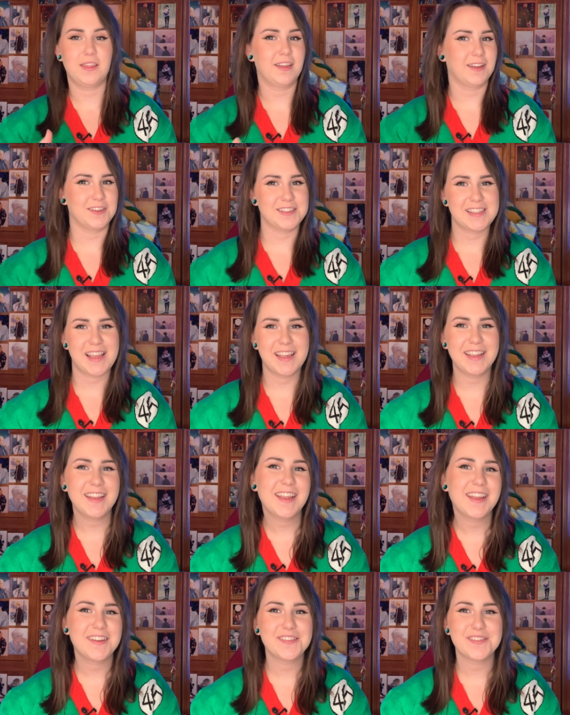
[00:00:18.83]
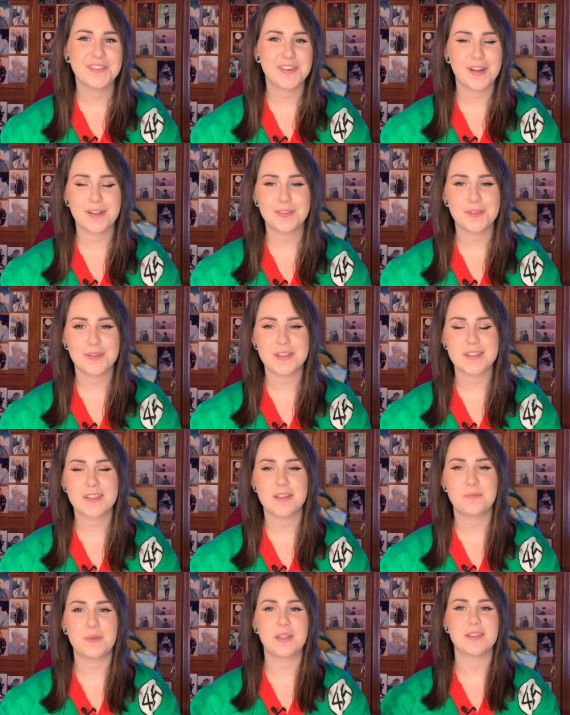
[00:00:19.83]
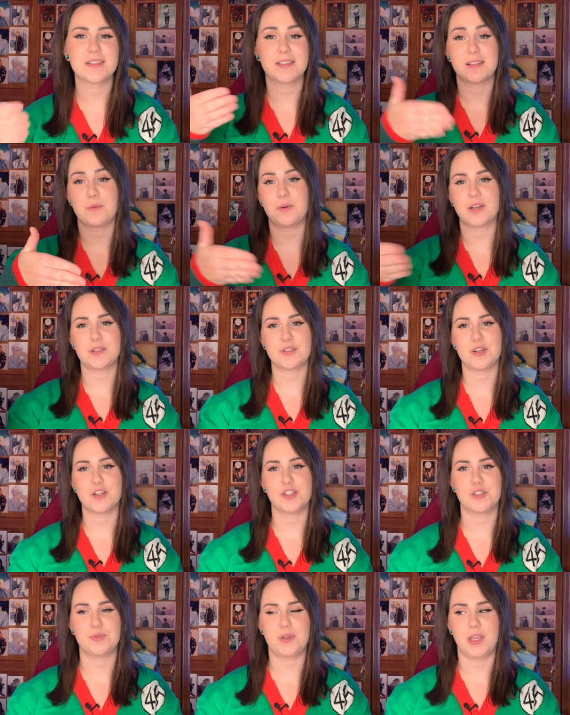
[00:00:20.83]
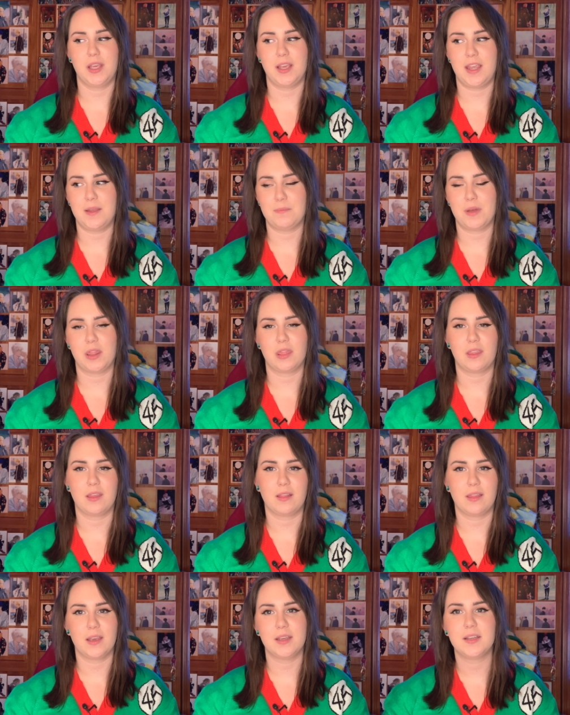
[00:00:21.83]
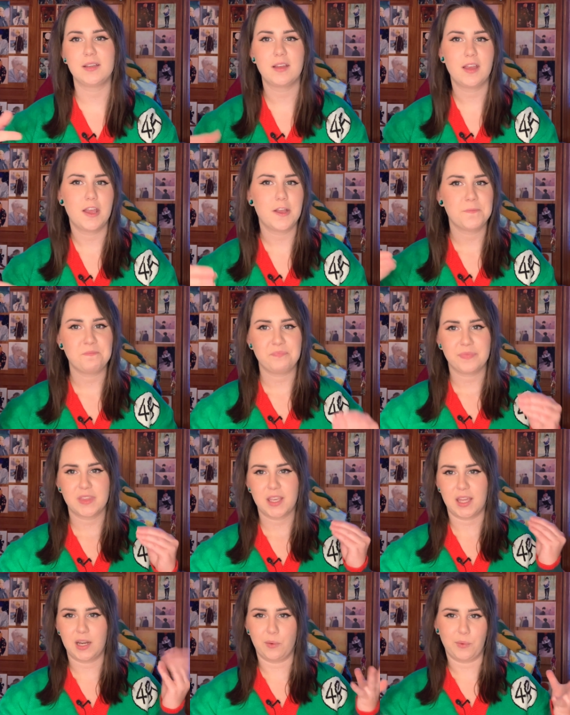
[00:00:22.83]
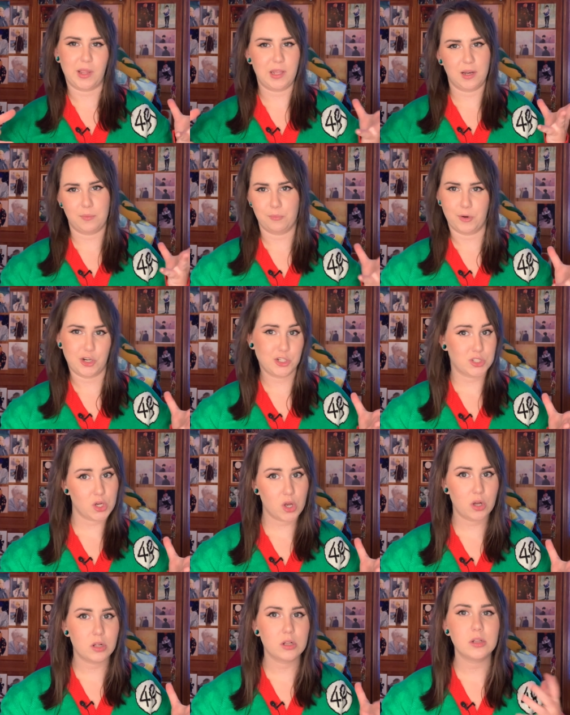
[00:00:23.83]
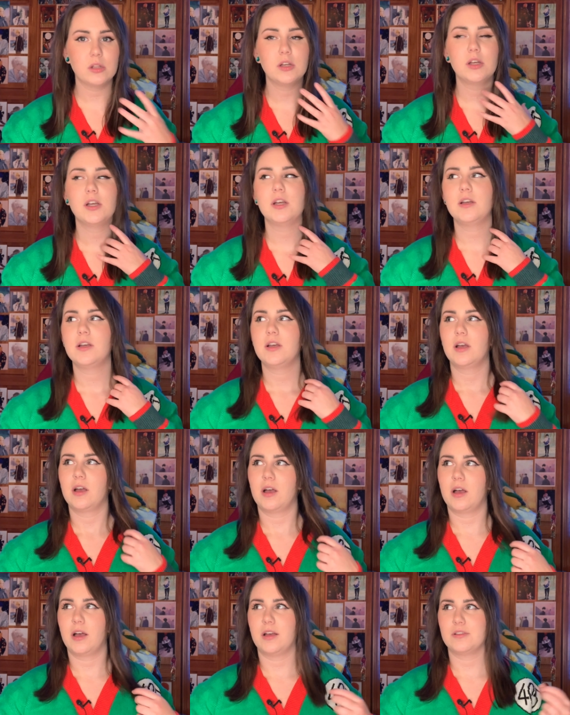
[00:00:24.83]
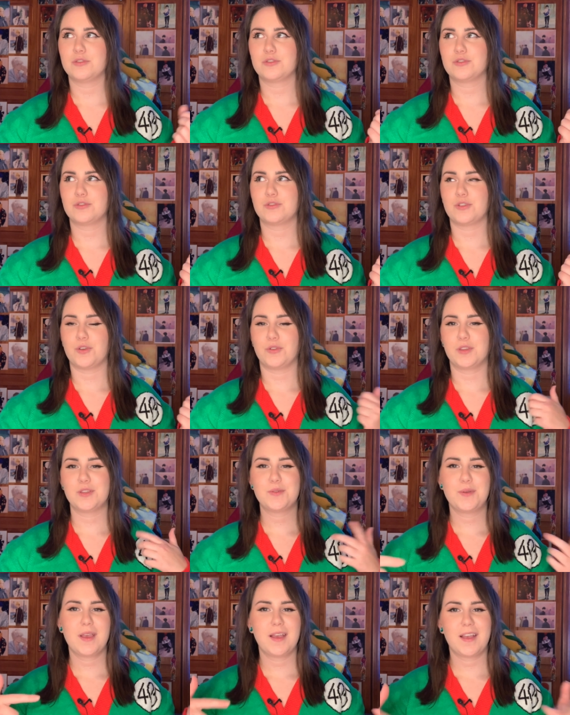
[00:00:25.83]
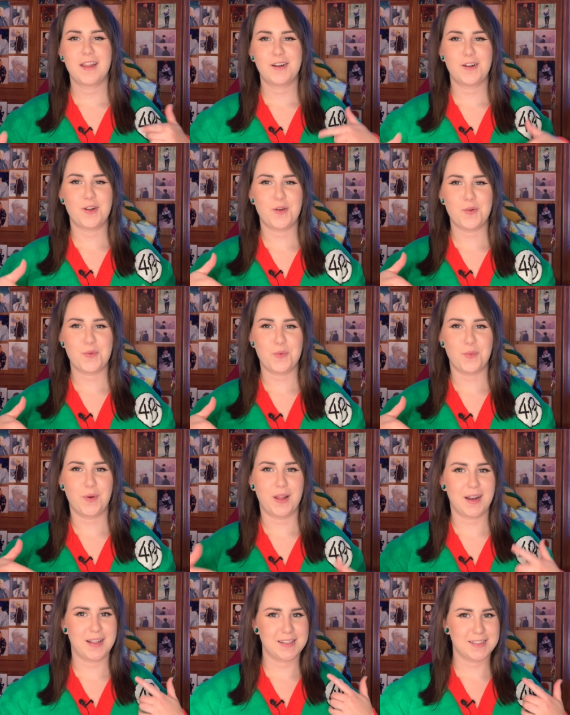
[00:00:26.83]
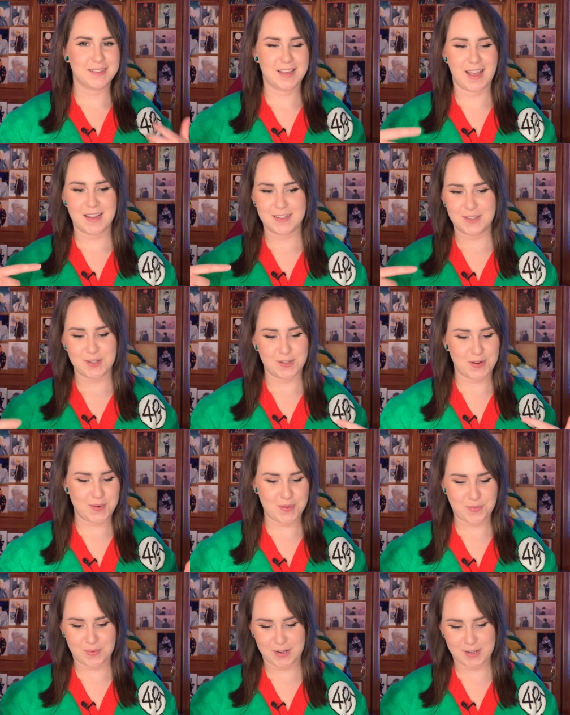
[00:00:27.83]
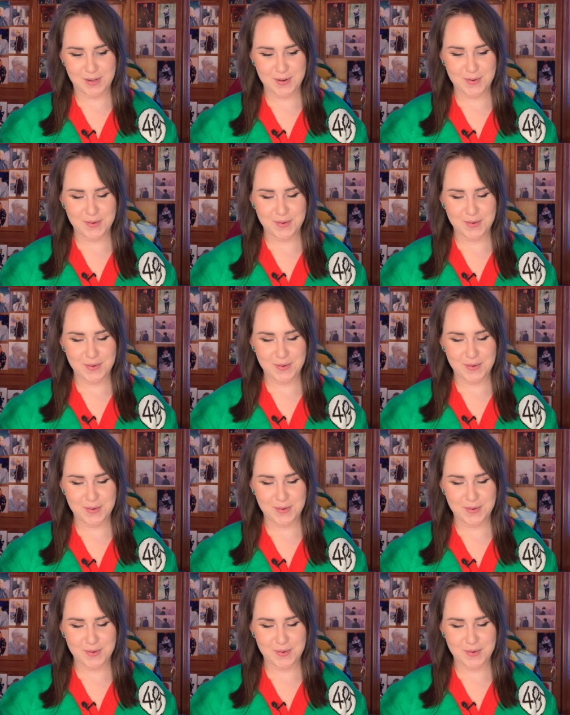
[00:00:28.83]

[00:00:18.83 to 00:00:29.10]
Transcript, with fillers: else I get throughout the rest of the month because I want to start doing a monthly like kind of random merch haul so this way I kind of know what I got to show and what I don't.